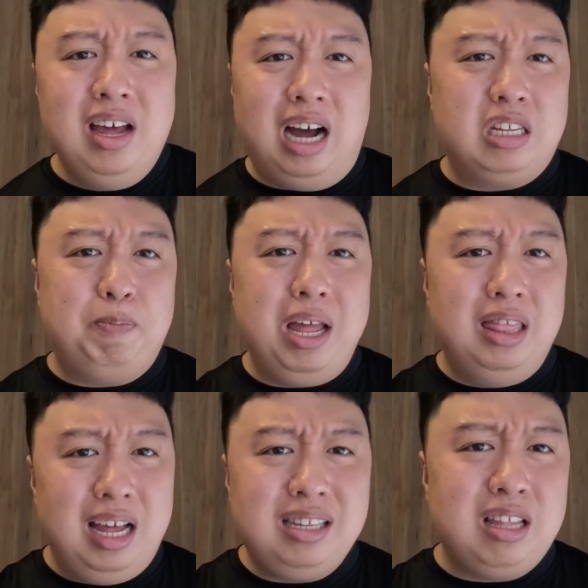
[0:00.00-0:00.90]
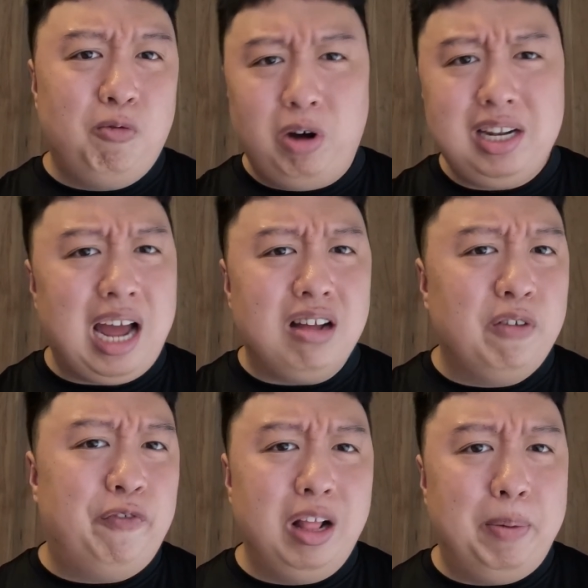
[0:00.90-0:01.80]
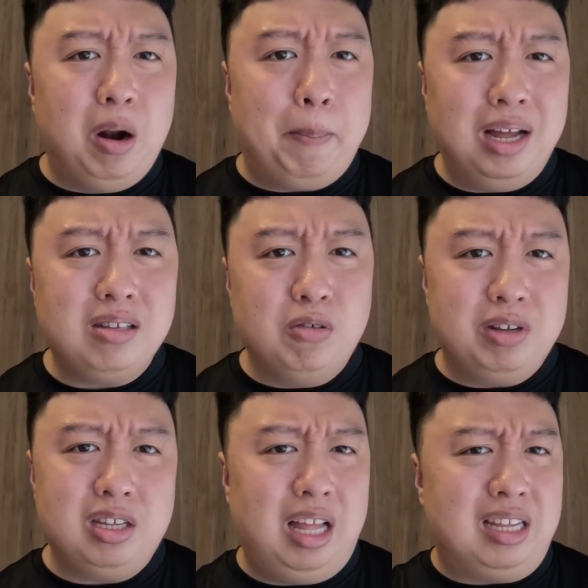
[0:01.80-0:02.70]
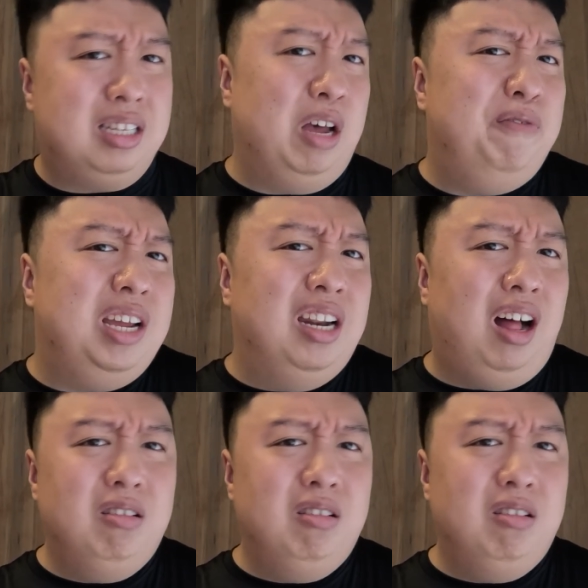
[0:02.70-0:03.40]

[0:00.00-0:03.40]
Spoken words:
I spent less than 1,000 Filipino pesos, which is like $17,